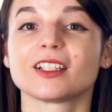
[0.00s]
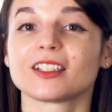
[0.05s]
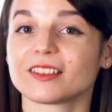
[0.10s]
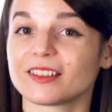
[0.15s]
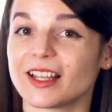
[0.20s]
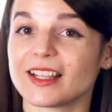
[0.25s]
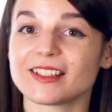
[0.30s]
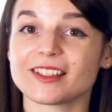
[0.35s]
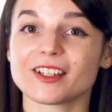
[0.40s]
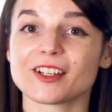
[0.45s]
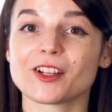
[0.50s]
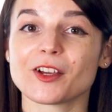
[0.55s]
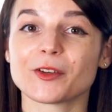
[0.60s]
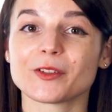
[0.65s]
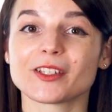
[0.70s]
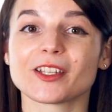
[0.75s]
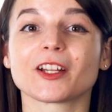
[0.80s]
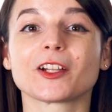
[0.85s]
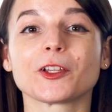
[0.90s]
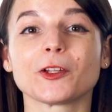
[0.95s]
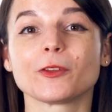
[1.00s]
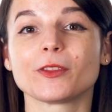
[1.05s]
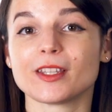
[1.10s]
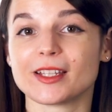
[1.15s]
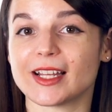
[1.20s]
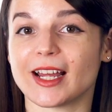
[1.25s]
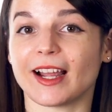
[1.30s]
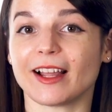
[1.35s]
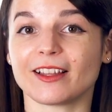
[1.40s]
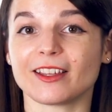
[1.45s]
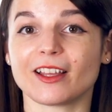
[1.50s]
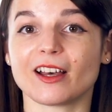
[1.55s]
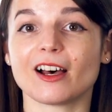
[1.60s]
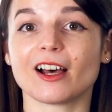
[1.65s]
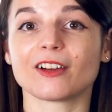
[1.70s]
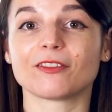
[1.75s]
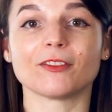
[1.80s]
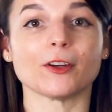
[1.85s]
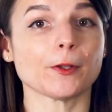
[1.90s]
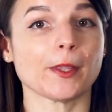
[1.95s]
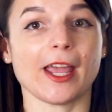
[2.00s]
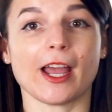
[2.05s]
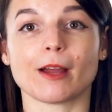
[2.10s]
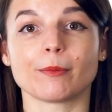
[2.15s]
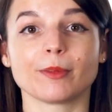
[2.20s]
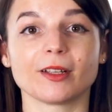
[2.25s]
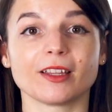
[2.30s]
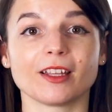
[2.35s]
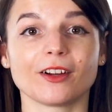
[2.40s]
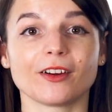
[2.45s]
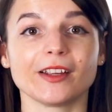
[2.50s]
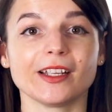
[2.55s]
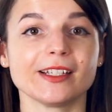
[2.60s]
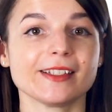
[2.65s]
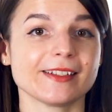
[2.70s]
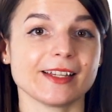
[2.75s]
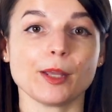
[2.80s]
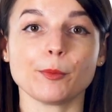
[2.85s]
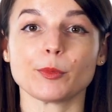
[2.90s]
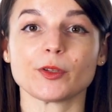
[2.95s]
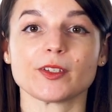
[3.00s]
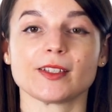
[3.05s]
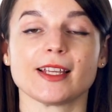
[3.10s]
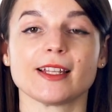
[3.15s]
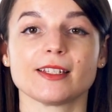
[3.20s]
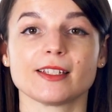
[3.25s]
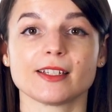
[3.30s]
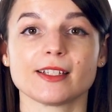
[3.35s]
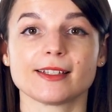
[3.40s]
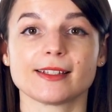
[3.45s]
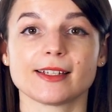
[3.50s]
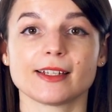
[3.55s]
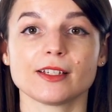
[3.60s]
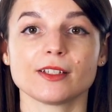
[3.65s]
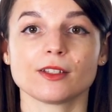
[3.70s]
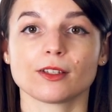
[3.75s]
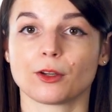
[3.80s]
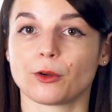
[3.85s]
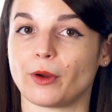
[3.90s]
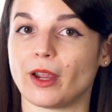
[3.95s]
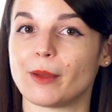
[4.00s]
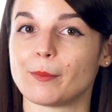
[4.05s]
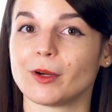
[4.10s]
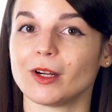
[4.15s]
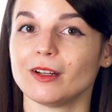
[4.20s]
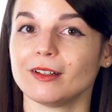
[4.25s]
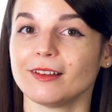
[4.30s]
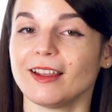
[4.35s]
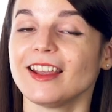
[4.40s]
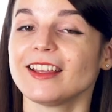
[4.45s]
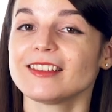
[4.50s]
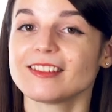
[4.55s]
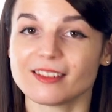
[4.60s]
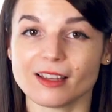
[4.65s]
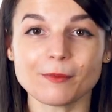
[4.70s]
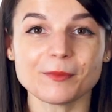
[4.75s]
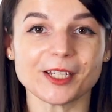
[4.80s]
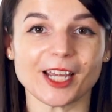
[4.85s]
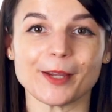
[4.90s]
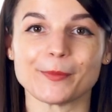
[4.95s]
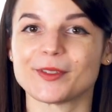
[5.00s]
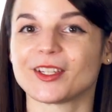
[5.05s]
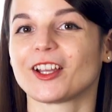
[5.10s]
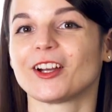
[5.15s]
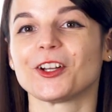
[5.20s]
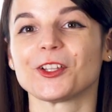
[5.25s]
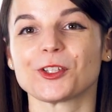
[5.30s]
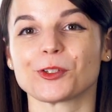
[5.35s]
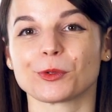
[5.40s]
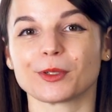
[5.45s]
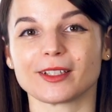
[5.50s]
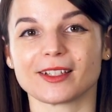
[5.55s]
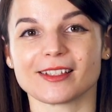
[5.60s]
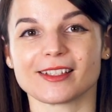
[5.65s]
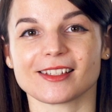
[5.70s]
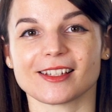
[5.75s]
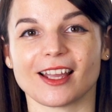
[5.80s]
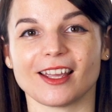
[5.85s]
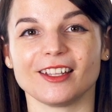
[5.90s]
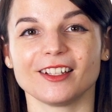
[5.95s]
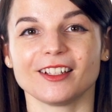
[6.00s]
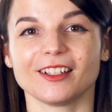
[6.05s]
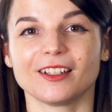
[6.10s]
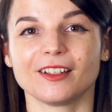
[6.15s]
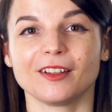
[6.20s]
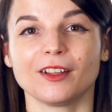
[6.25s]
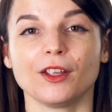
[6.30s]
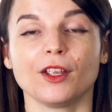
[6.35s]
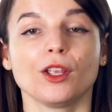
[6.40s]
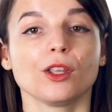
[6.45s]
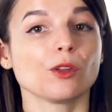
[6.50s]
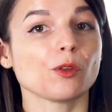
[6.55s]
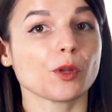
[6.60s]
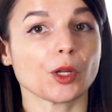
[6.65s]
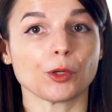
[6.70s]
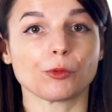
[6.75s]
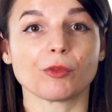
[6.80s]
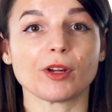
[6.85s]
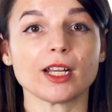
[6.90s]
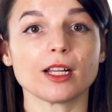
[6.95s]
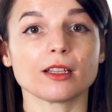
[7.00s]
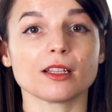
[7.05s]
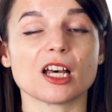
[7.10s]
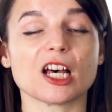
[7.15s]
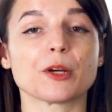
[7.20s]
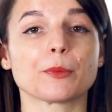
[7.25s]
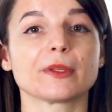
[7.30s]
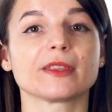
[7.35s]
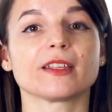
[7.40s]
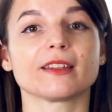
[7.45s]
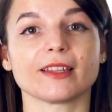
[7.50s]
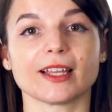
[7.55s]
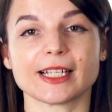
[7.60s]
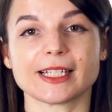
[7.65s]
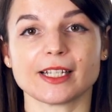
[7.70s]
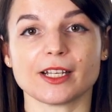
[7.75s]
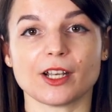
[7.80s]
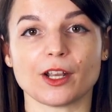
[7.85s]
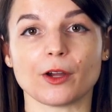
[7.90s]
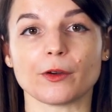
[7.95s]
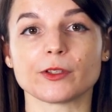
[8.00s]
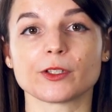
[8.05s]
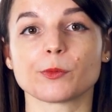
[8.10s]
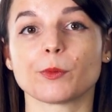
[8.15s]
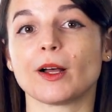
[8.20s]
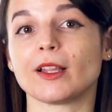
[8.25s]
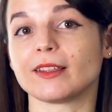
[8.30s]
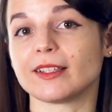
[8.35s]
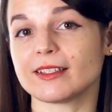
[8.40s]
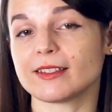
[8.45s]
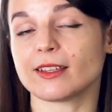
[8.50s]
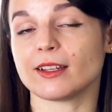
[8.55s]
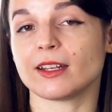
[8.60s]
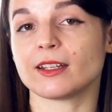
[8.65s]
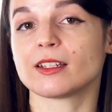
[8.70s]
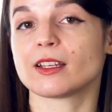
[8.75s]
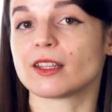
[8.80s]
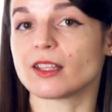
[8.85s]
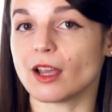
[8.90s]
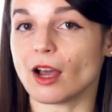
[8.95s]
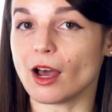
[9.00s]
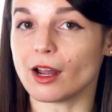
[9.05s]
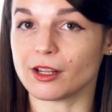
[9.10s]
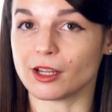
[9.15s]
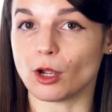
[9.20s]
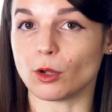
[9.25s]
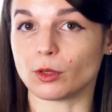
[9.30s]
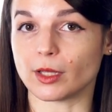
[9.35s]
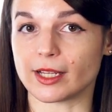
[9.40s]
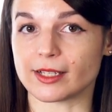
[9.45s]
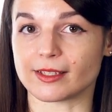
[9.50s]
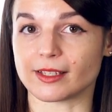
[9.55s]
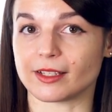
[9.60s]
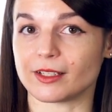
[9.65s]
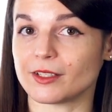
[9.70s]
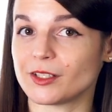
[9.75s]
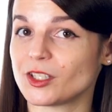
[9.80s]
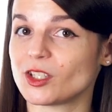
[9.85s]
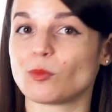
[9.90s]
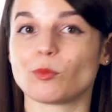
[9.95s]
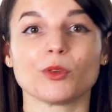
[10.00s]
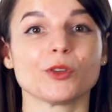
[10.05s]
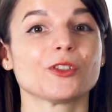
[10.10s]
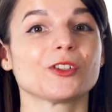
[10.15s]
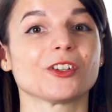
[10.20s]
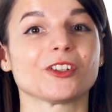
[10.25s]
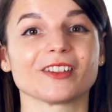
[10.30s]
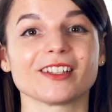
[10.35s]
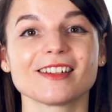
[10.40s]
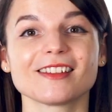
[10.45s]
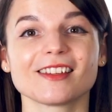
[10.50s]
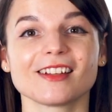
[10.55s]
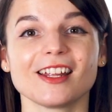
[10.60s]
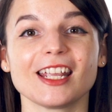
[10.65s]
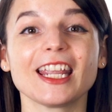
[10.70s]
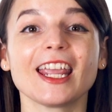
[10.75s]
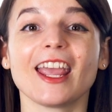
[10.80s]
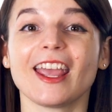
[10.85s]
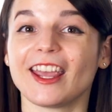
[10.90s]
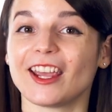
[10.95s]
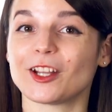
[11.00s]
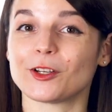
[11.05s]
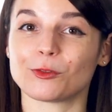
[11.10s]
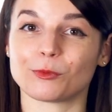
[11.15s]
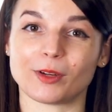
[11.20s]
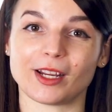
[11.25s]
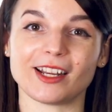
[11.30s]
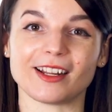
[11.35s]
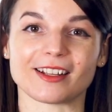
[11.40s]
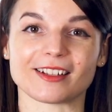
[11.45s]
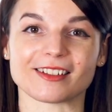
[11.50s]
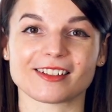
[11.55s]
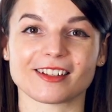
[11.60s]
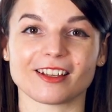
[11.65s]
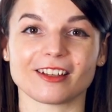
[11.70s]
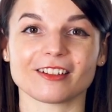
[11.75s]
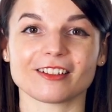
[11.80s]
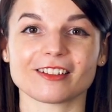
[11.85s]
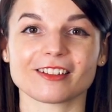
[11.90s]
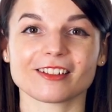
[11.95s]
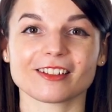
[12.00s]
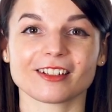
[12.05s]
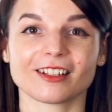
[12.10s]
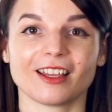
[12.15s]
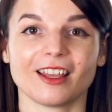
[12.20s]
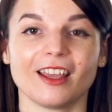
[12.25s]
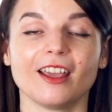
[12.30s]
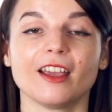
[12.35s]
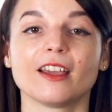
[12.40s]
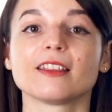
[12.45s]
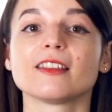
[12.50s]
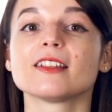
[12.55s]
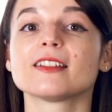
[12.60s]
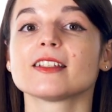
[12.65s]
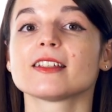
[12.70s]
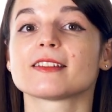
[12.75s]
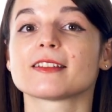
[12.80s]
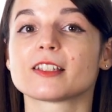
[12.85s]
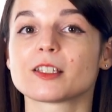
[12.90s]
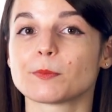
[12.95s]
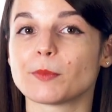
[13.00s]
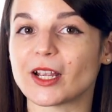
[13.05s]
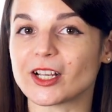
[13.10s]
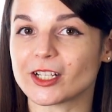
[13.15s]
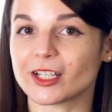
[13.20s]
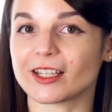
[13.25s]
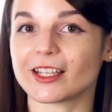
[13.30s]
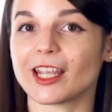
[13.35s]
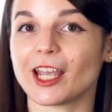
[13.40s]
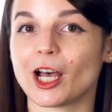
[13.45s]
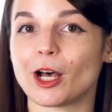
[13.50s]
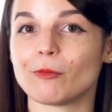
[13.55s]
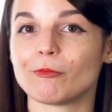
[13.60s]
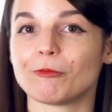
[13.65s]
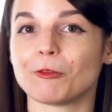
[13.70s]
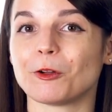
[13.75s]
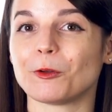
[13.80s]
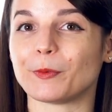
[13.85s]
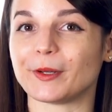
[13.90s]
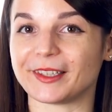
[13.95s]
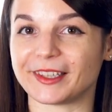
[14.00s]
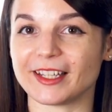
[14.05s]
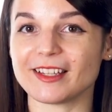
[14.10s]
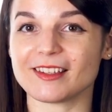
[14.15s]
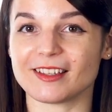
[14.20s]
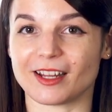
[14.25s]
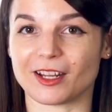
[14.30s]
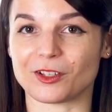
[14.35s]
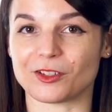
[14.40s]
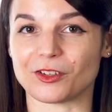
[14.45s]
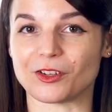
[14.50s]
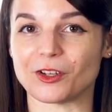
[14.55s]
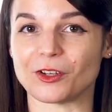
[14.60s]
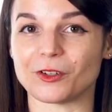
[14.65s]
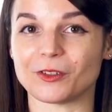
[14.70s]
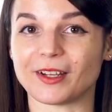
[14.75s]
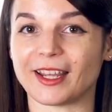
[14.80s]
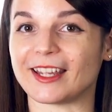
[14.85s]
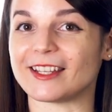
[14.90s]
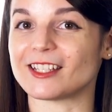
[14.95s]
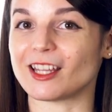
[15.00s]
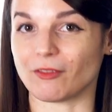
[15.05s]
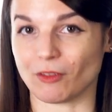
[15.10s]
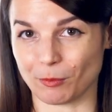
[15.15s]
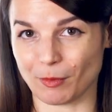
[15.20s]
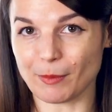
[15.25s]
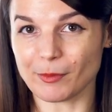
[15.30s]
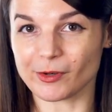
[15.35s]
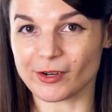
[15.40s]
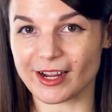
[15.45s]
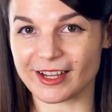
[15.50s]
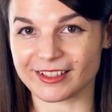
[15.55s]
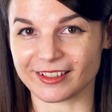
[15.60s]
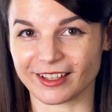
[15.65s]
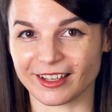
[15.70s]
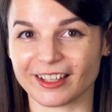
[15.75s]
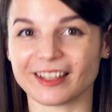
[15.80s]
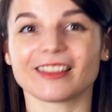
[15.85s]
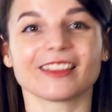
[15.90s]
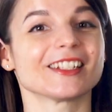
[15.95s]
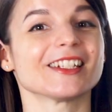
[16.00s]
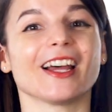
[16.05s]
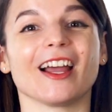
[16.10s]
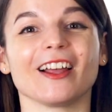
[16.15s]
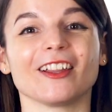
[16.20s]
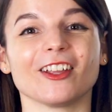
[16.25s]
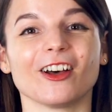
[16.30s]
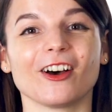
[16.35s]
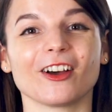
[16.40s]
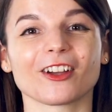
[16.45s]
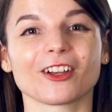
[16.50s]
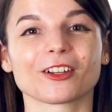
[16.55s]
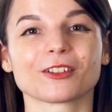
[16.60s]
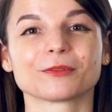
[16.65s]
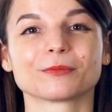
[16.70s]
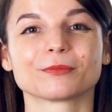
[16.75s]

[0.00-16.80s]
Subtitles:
Lesson notes include the dialogue, vocabulary, sample sentences, grammar, and sometimes a cultural insight. You can read along with the lesson notes while listening to the audio lesson to boost your listening and reading skills. This is especially helpful when listening to, and even memorizing, the dialogue.